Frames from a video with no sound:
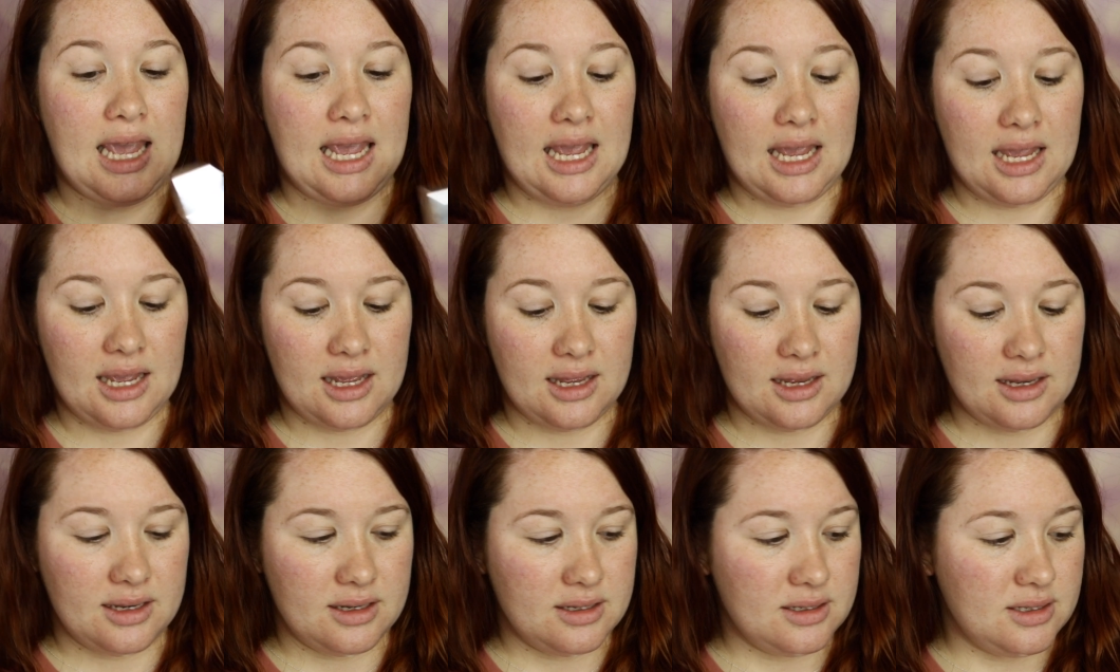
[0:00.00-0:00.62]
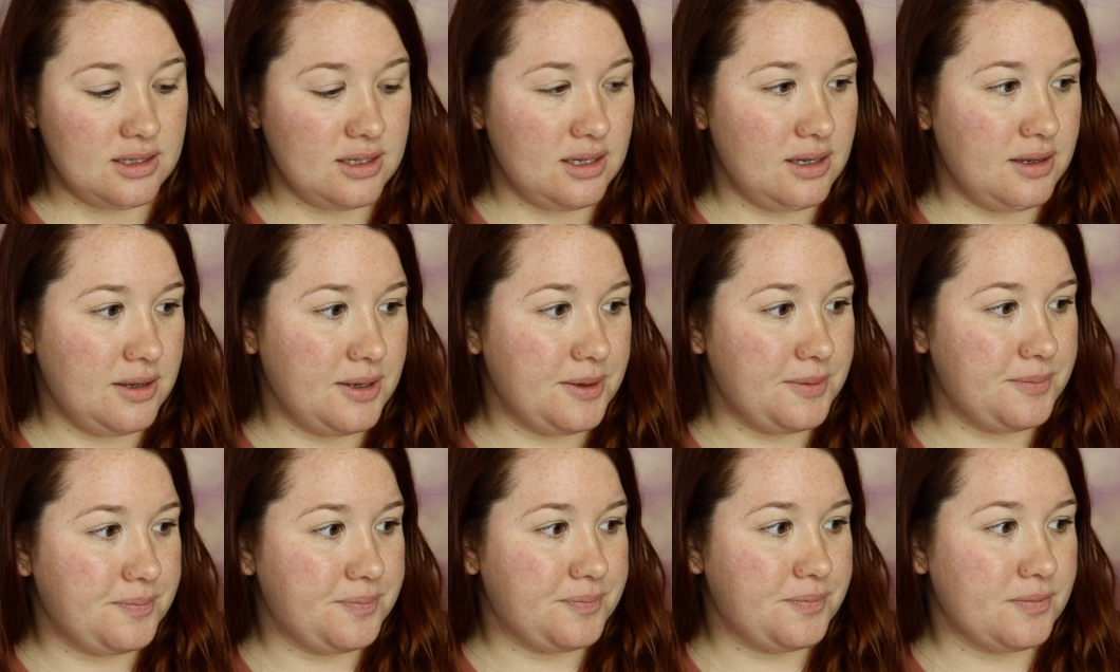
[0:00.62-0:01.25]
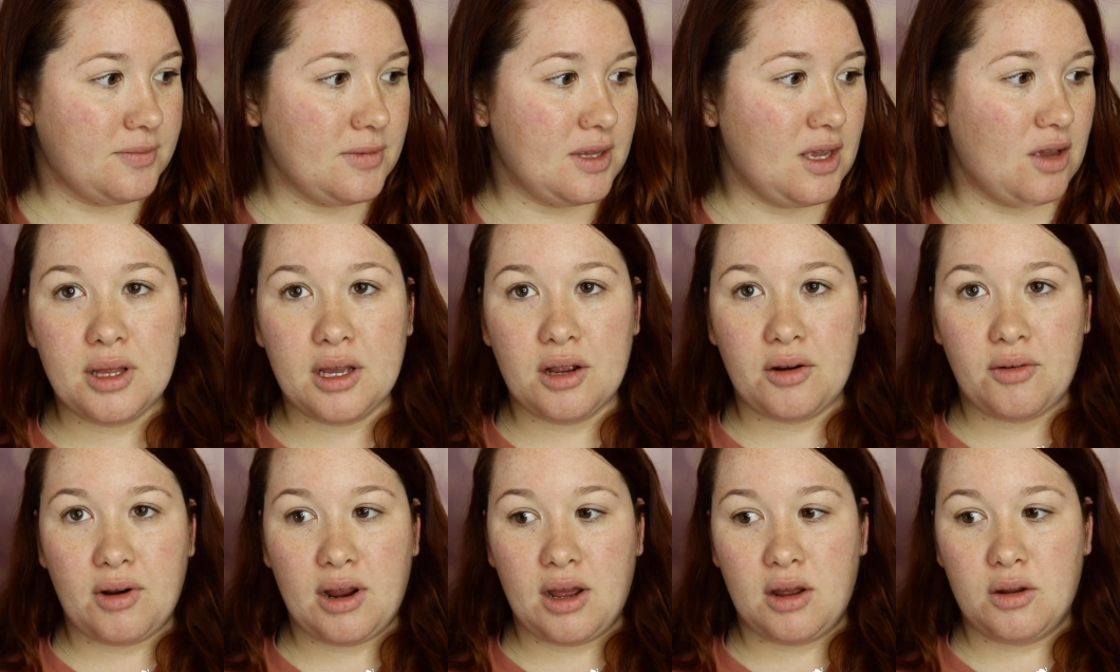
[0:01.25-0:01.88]
And
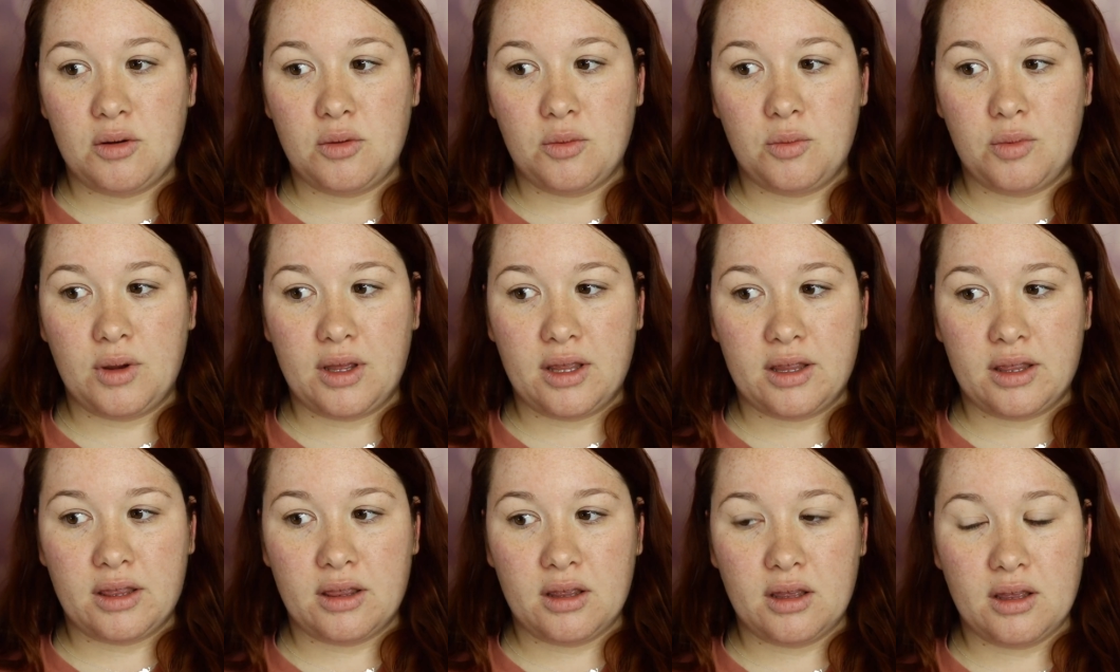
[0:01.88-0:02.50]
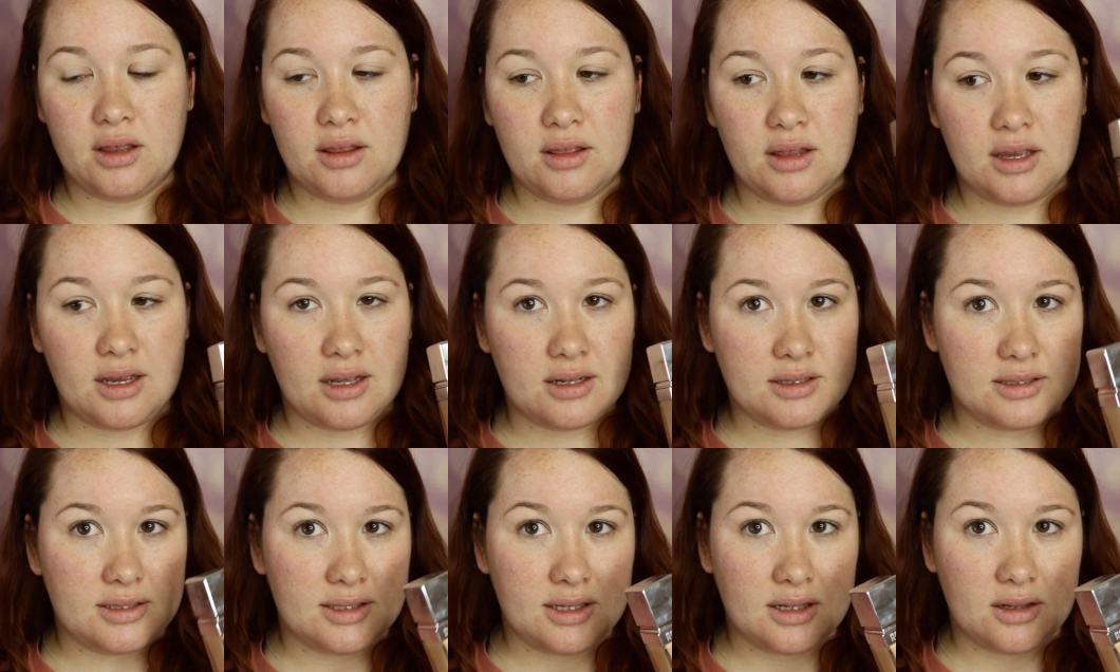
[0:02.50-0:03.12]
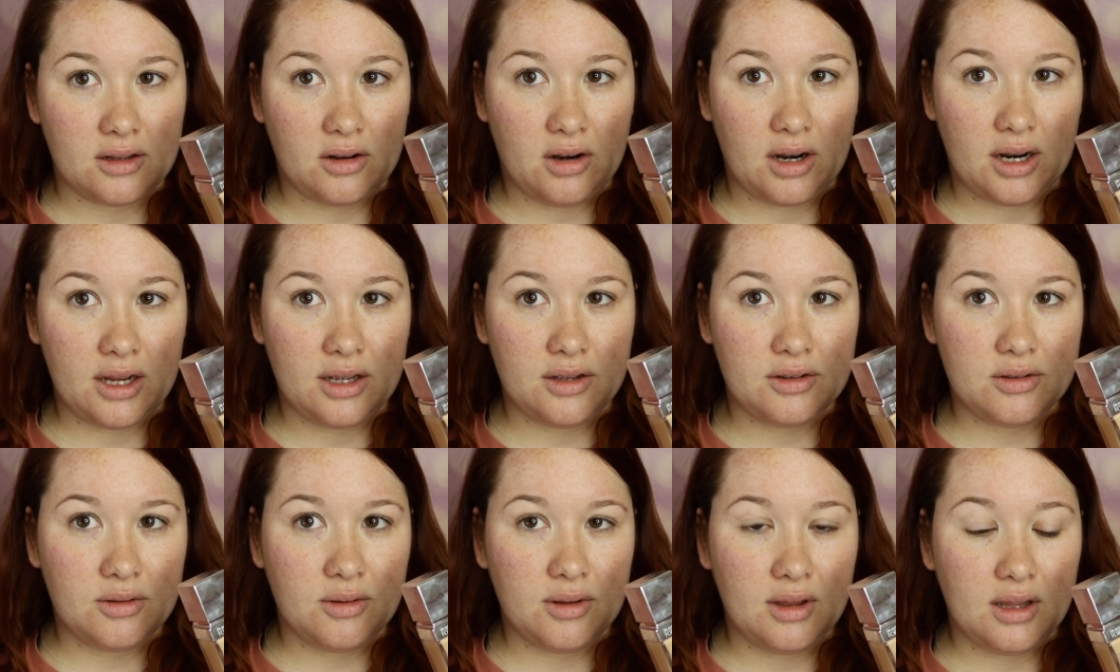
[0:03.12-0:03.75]
play around with the concealer I
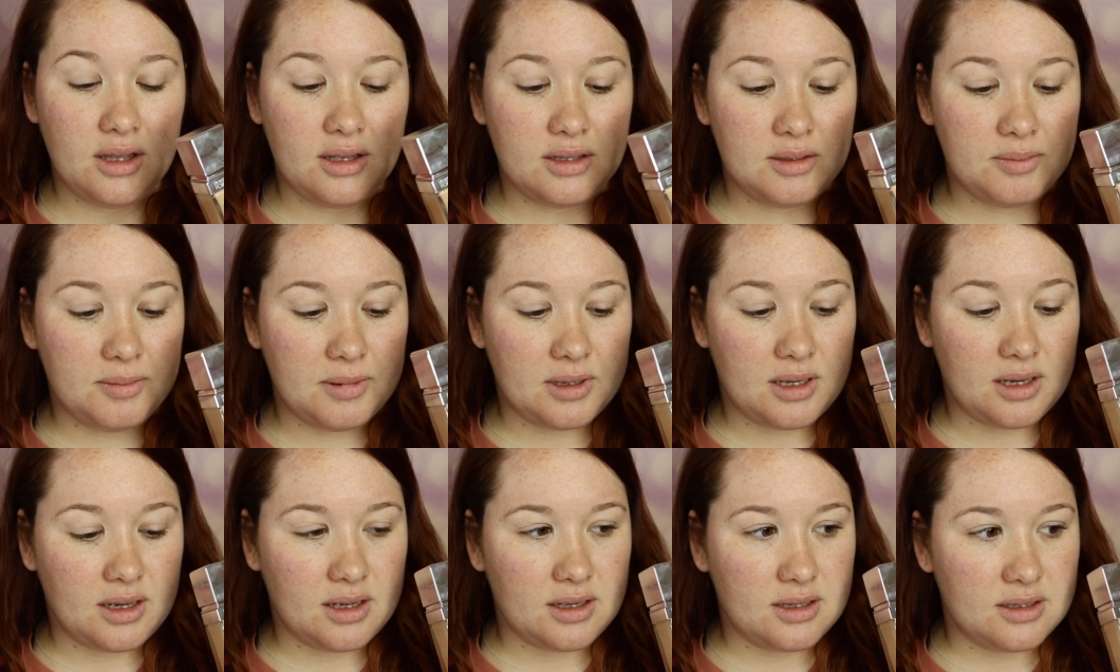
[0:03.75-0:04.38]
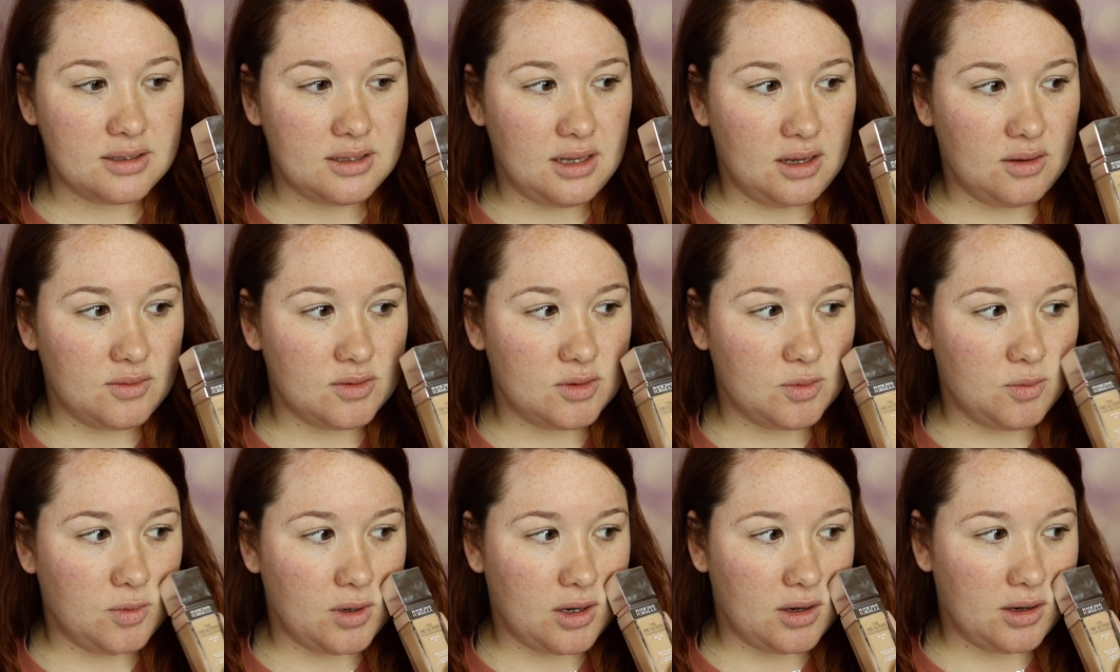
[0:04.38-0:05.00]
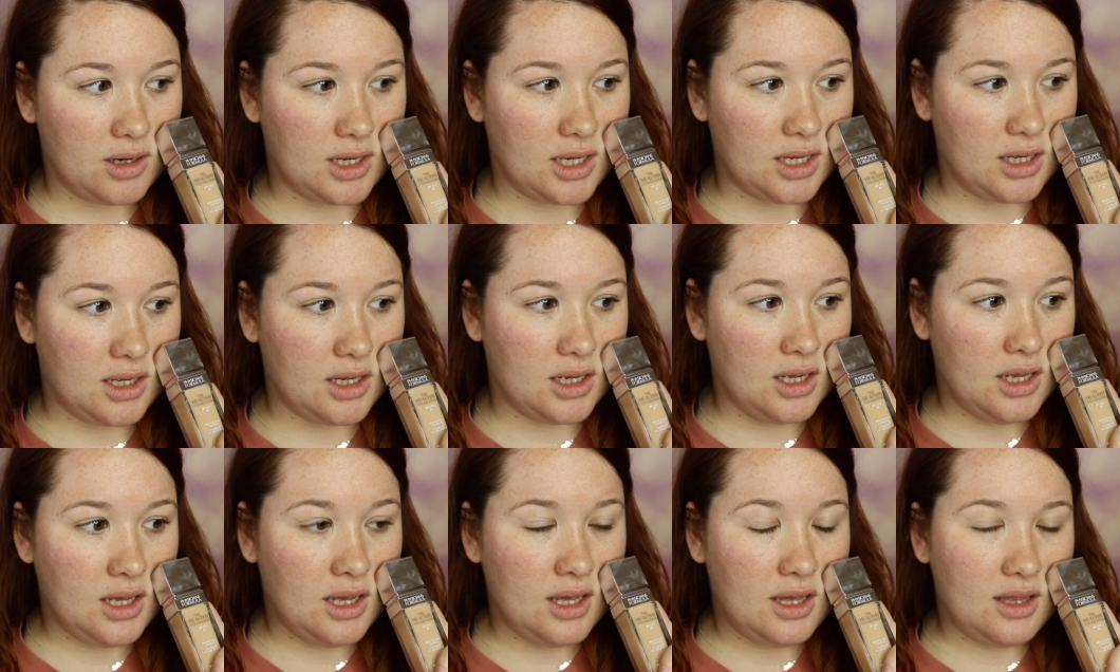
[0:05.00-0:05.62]
use with this, because I was wearing
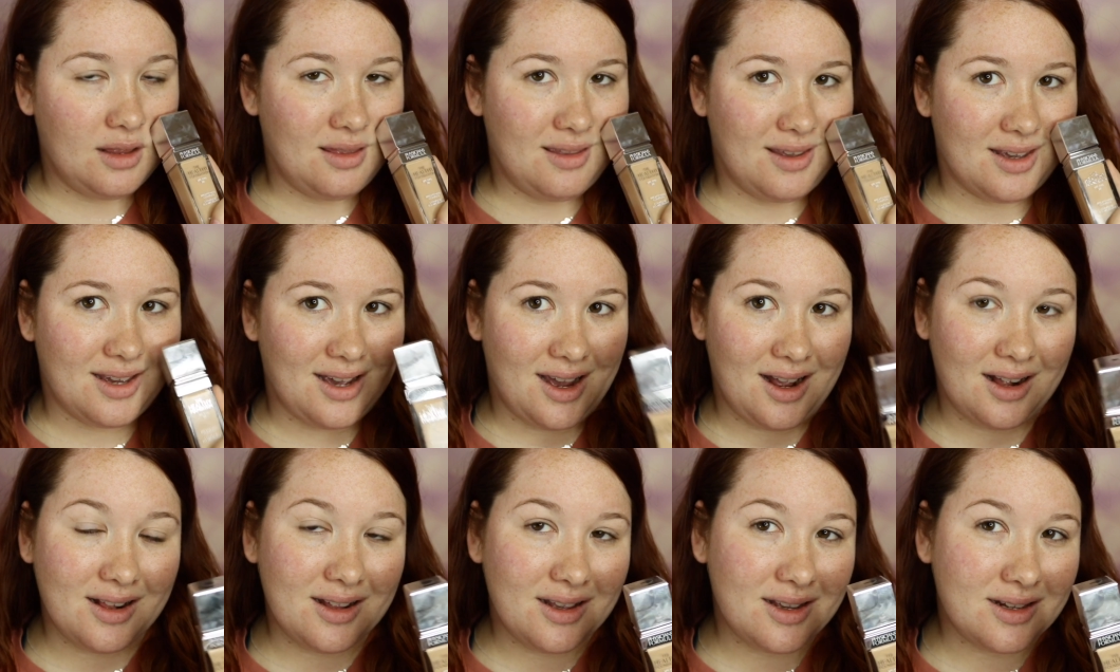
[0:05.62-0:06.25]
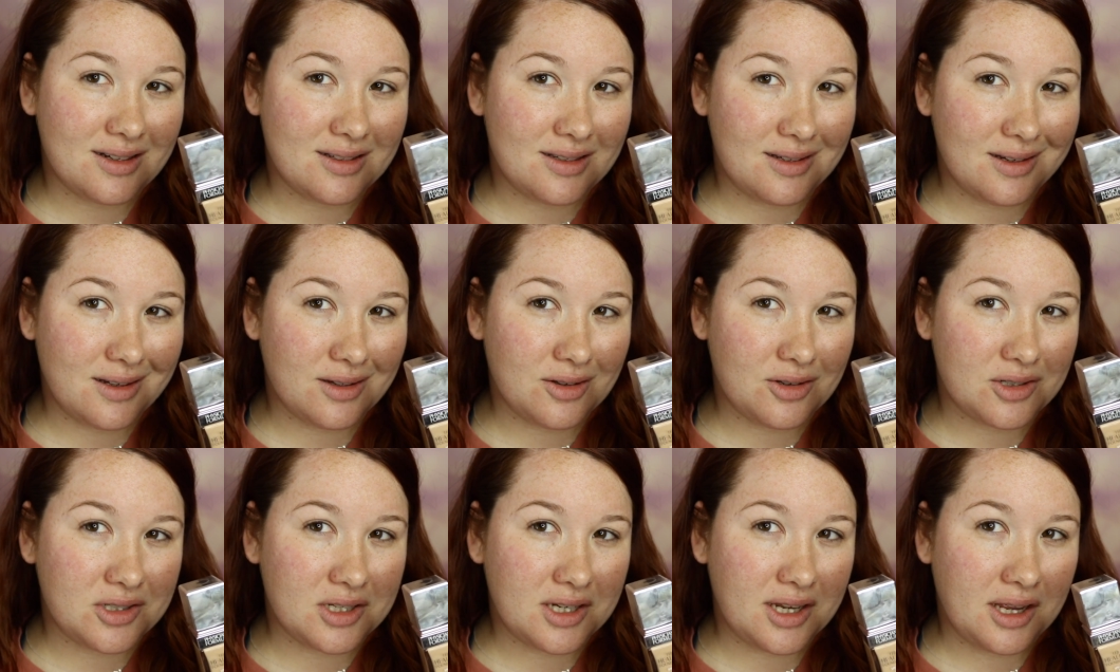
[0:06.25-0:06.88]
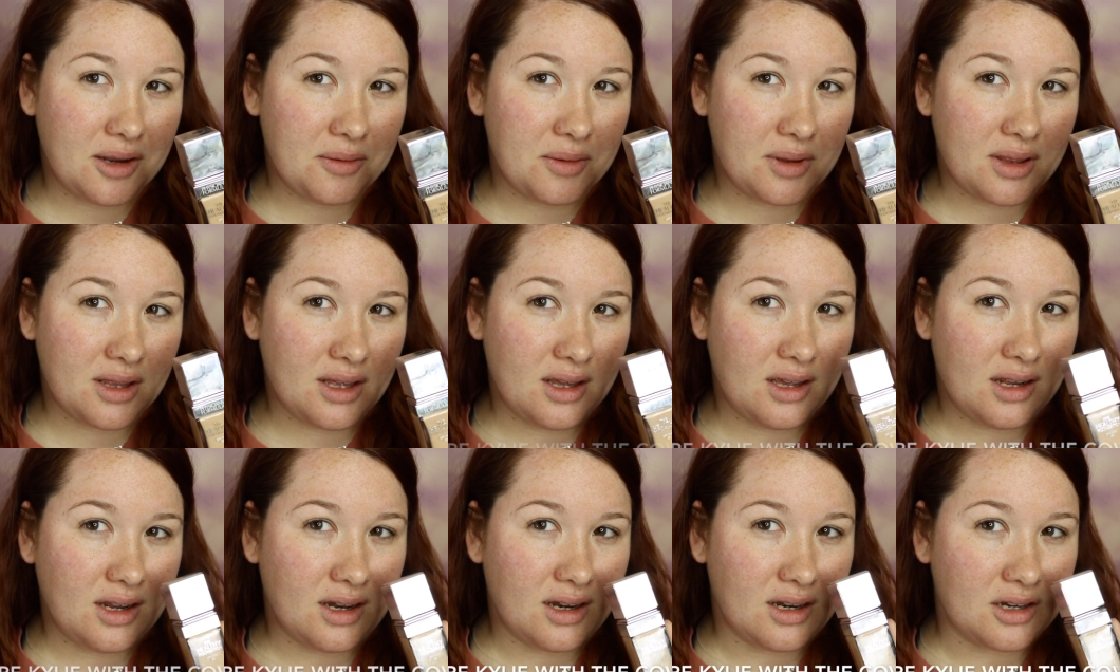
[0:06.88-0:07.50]
the Kylie concealer today with
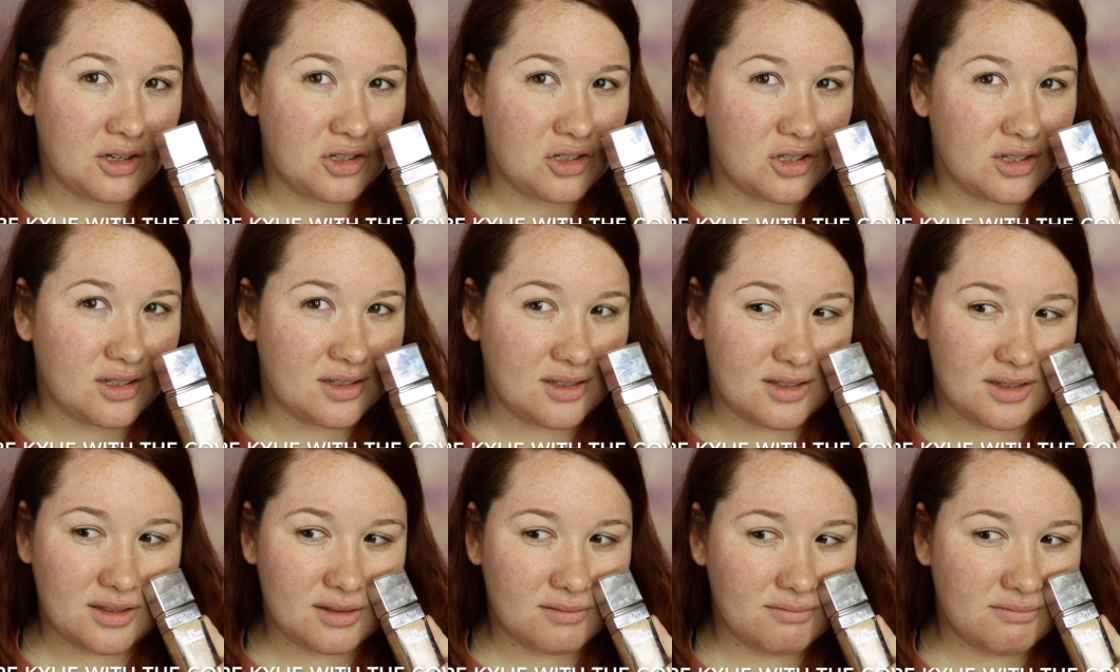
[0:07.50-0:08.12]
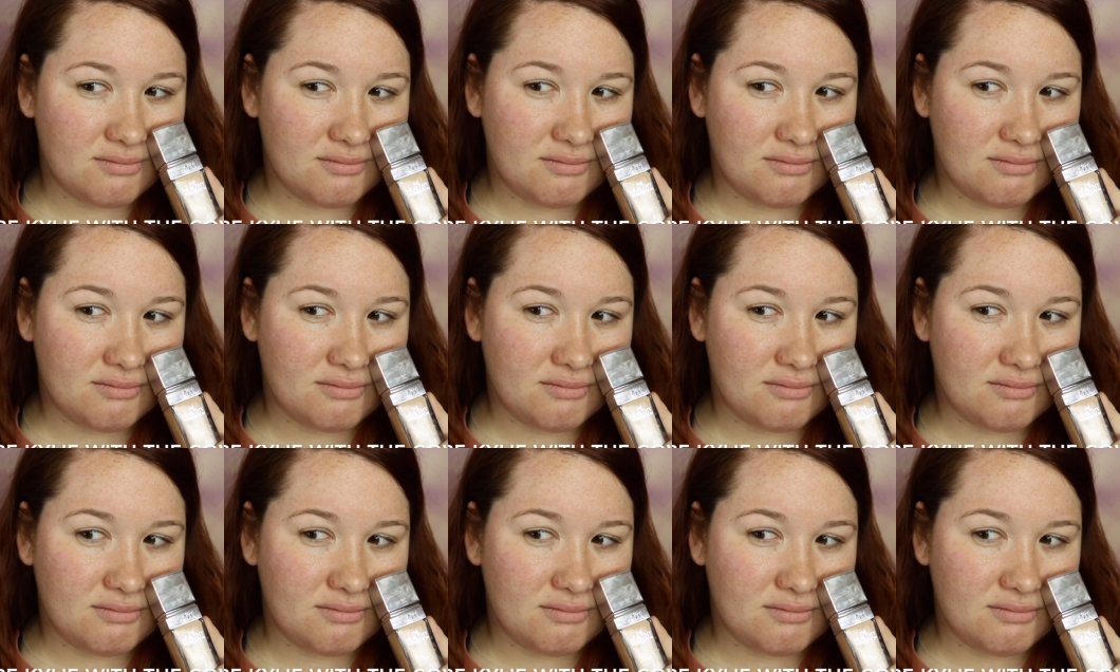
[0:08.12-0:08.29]
it, and it just